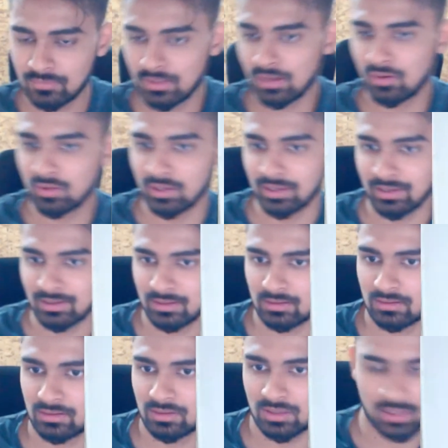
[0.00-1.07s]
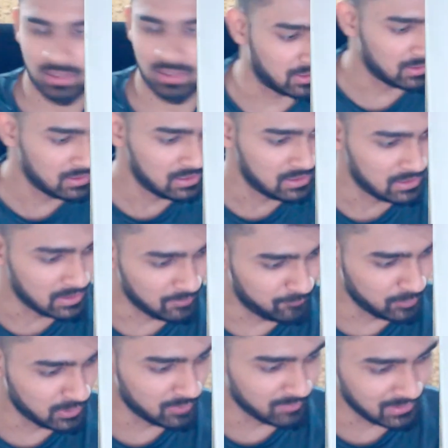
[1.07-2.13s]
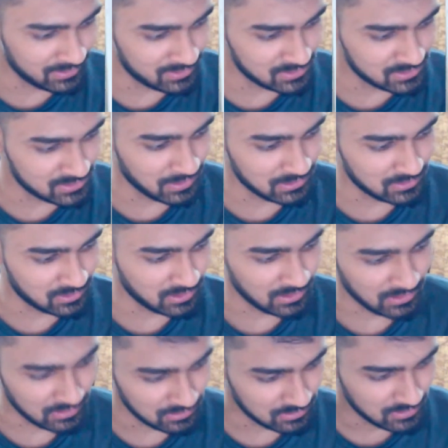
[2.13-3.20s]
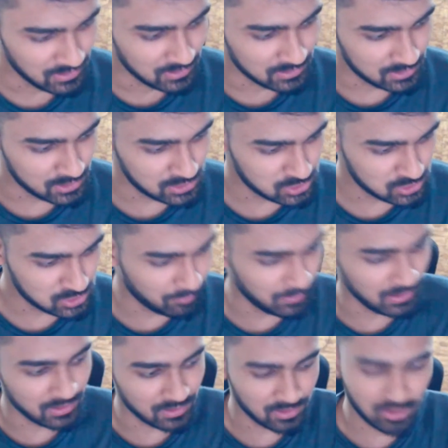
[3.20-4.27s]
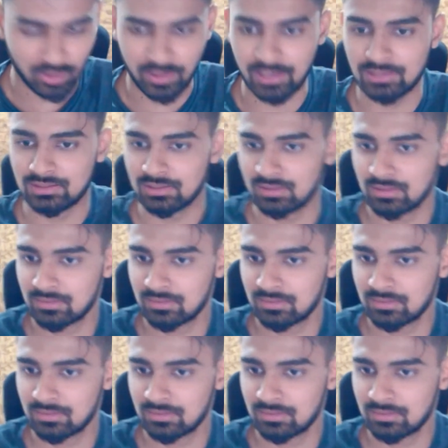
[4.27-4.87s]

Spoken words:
okay, okay. If you divide this by 3, this should be your answer.